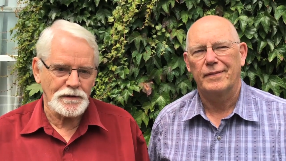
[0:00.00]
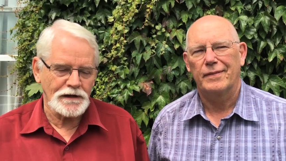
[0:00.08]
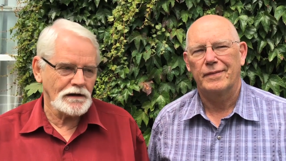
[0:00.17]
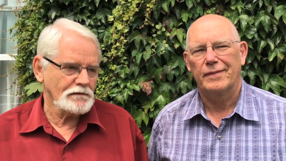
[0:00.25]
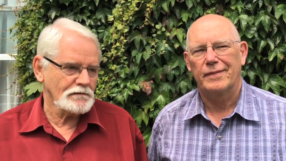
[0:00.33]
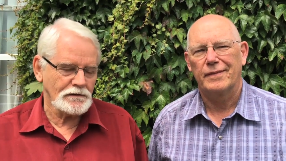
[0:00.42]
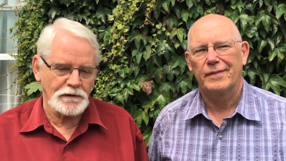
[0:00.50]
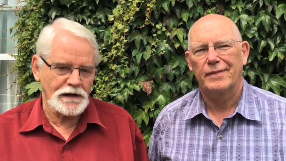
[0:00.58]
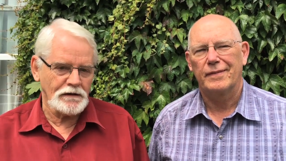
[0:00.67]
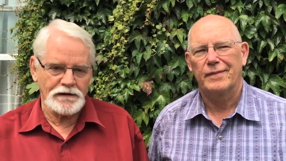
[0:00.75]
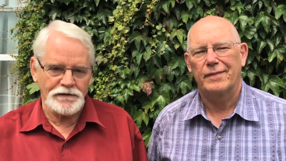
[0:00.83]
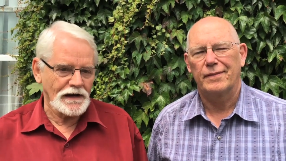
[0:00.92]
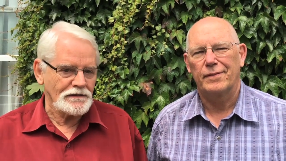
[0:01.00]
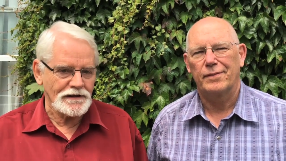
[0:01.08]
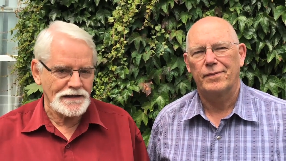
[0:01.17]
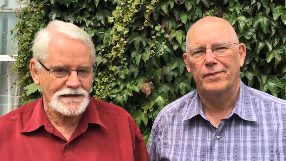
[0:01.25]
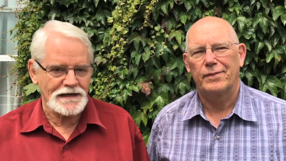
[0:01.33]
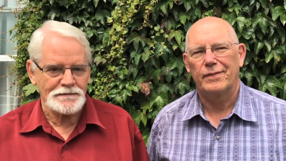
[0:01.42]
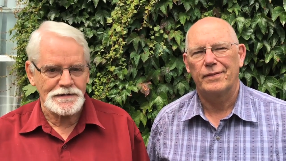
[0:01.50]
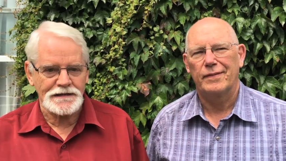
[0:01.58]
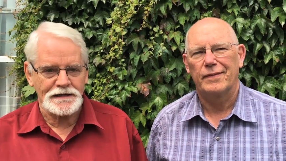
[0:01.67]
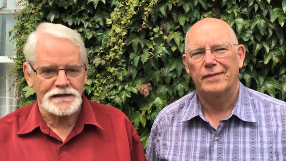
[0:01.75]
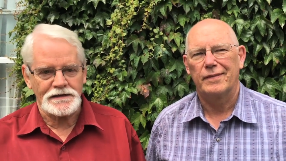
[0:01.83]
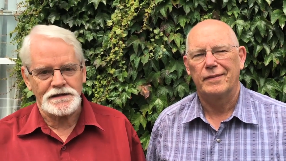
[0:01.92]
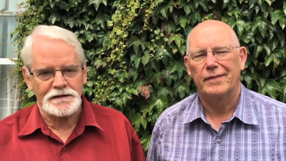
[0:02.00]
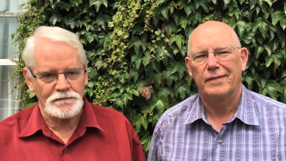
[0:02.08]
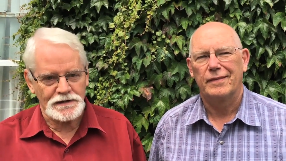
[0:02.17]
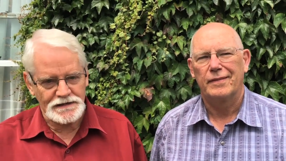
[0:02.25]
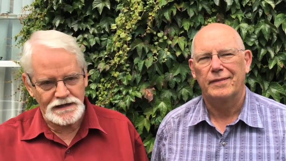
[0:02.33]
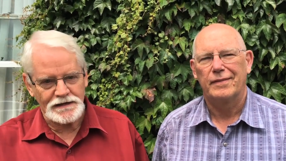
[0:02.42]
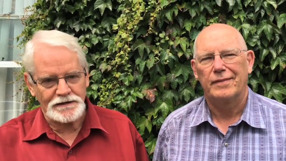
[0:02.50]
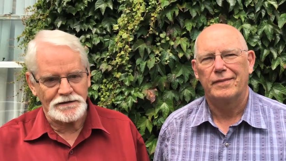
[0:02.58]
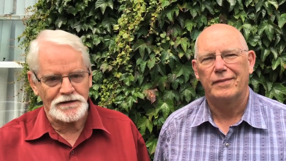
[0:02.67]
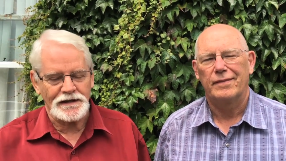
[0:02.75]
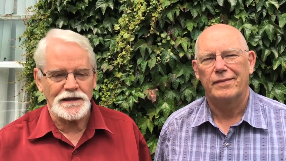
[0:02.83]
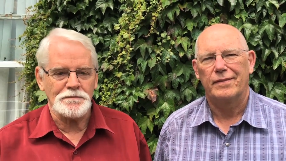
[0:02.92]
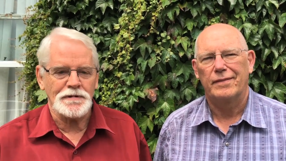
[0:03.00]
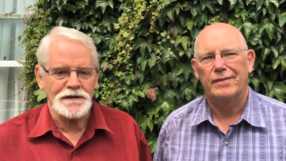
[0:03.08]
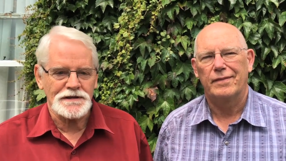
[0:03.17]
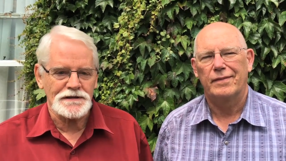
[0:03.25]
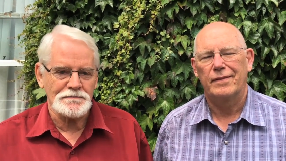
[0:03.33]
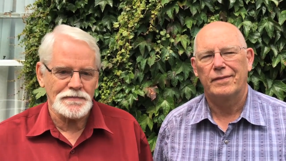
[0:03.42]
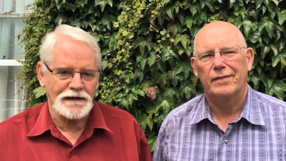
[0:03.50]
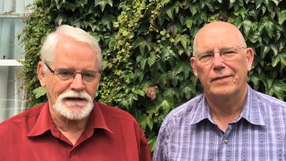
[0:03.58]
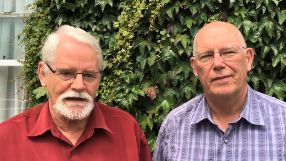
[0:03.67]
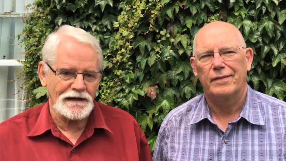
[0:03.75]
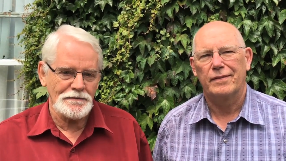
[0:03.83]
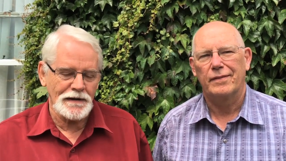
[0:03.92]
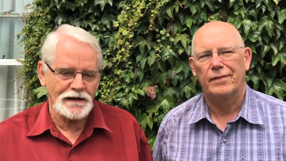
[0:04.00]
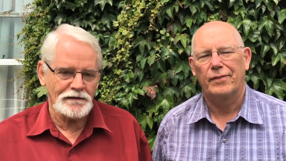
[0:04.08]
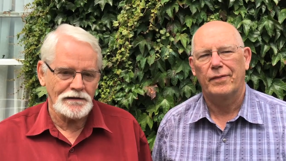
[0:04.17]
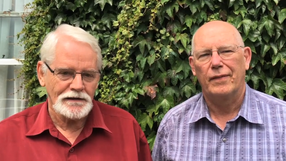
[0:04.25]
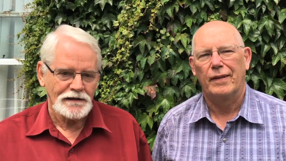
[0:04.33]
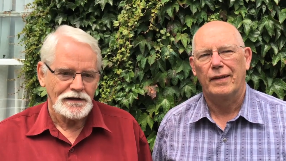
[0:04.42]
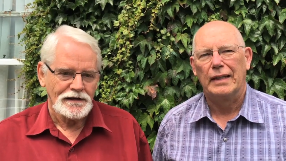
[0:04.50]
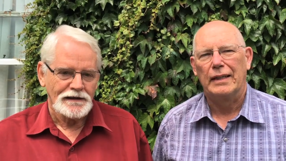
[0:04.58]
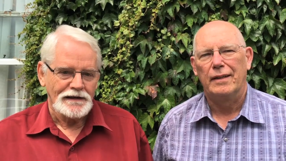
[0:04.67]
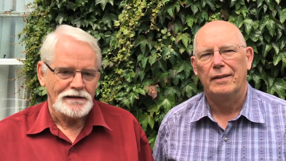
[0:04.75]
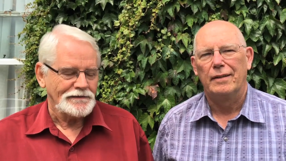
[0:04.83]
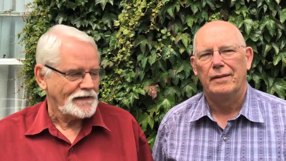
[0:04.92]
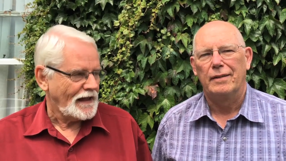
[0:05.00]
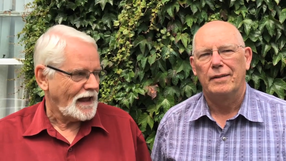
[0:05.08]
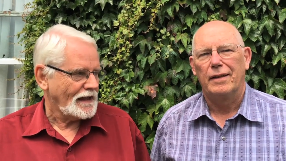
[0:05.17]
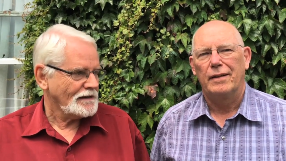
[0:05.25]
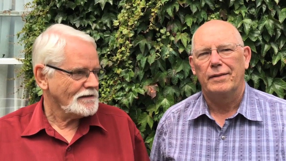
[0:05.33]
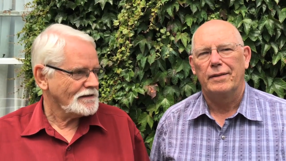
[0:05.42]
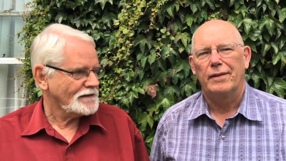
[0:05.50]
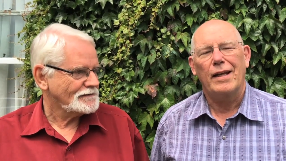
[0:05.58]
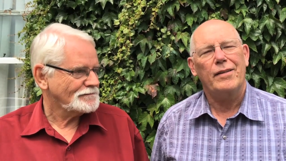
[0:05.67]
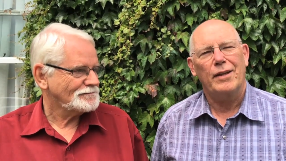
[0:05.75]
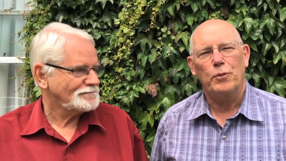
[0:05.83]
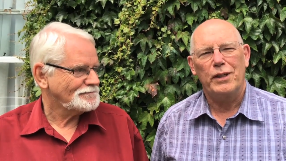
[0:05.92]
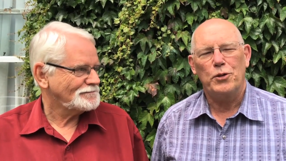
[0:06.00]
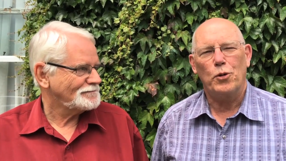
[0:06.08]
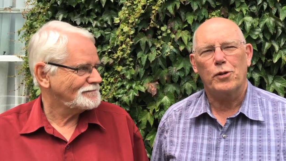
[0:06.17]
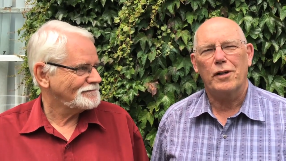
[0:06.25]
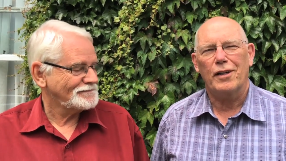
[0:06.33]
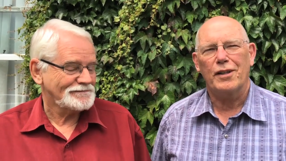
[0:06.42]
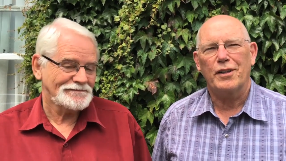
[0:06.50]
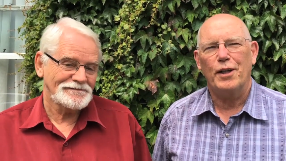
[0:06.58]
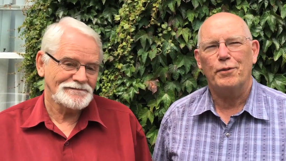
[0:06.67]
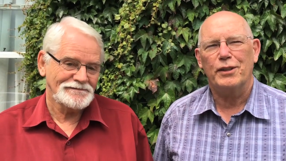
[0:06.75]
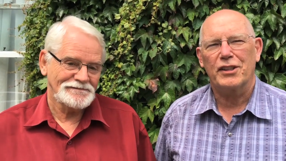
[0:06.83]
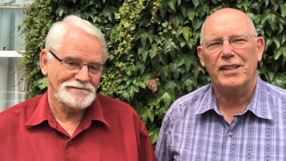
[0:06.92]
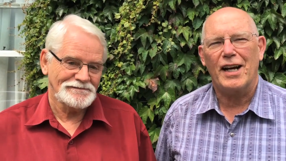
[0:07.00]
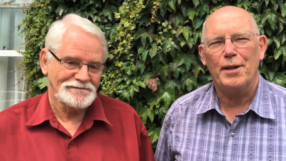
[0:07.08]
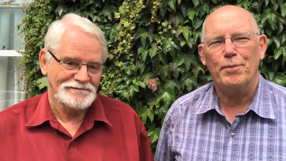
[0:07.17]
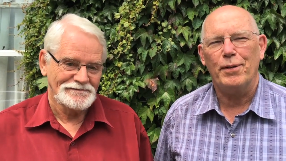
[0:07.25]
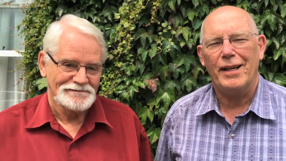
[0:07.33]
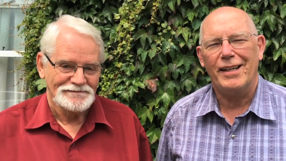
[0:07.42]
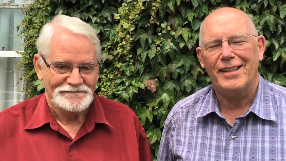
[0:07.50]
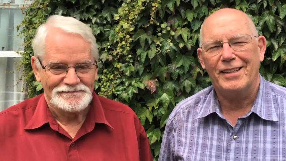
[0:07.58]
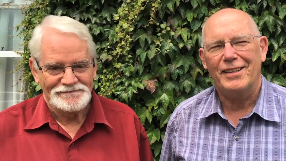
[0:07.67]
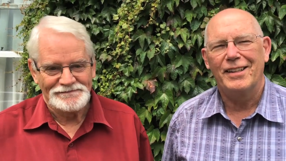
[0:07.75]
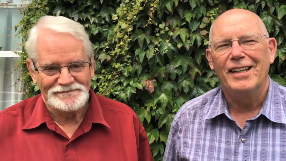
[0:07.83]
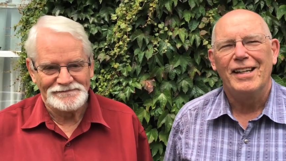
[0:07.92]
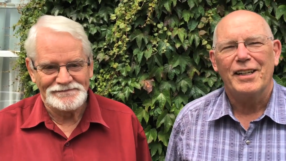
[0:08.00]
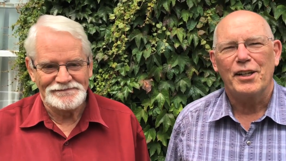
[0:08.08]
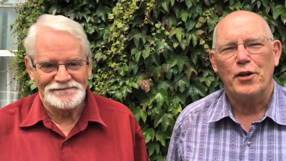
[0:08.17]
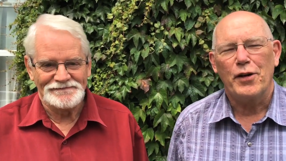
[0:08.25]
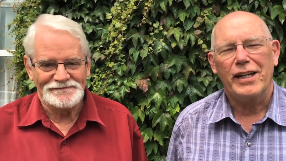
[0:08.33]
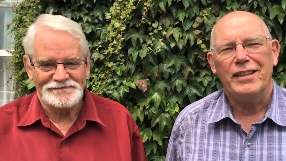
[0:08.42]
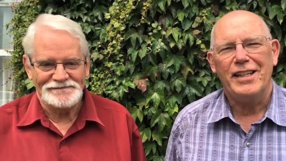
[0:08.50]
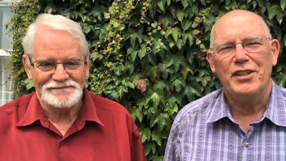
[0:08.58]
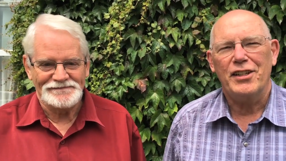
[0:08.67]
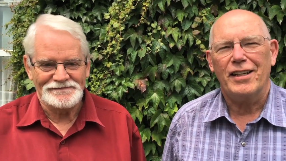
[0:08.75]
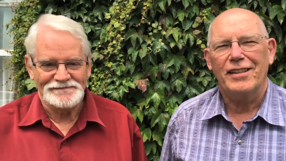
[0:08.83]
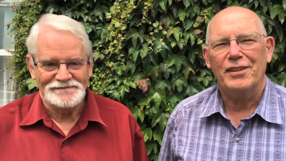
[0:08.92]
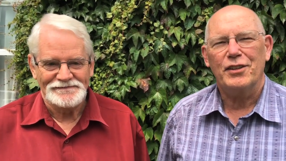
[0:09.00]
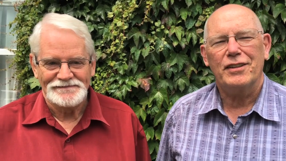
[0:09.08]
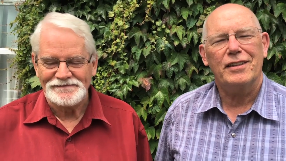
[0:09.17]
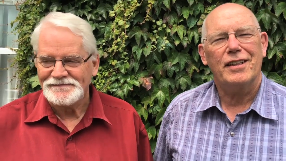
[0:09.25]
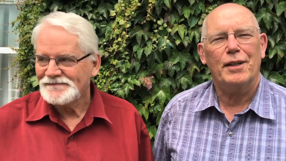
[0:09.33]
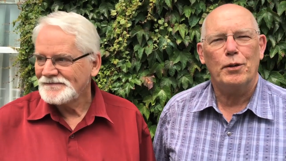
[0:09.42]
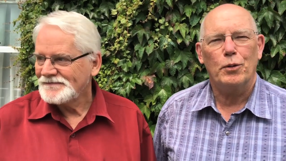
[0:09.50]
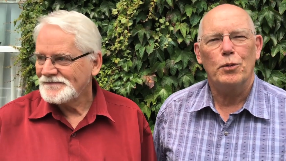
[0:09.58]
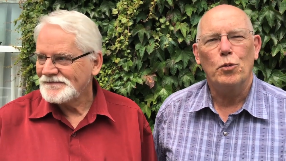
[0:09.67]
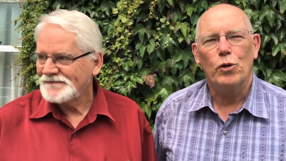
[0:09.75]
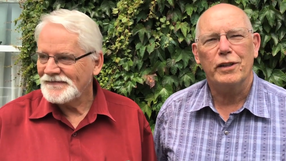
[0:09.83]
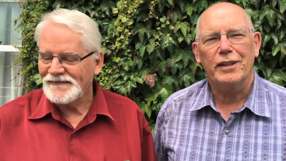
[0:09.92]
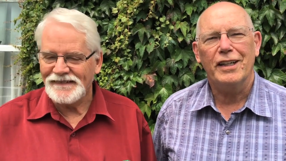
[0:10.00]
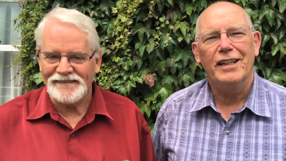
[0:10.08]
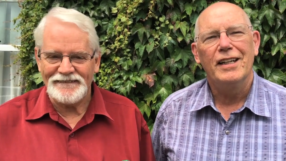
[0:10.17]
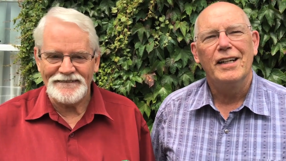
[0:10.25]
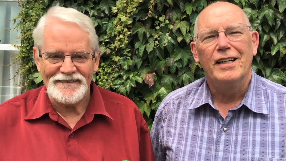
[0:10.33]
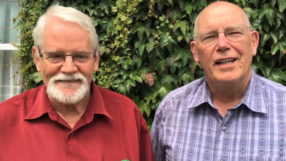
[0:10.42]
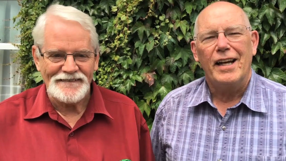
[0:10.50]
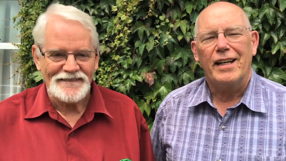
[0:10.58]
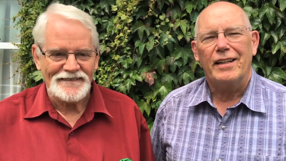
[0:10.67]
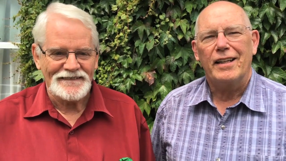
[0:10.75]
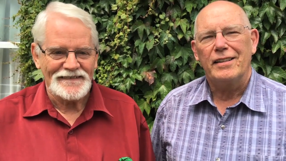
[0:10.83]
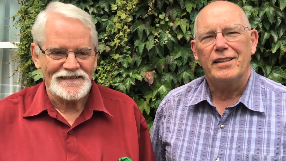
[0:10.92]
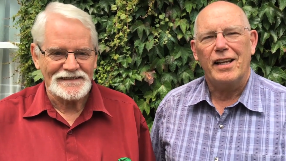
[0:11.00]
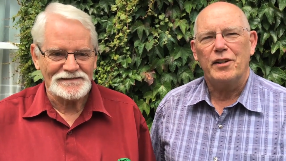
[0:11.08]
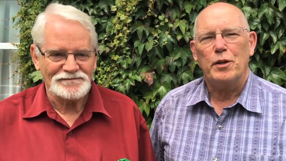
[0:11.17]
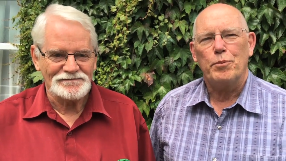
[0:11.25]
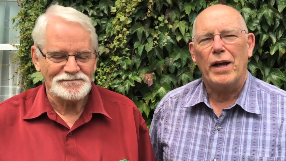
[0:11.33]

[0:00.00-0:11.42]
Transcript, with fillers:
Speaker 1: we don't we don't even live in the same city, so we send it to the other person by email, and
Speaker 2: and then we talk a lot over Skype and correct each other's uh, work, and then send it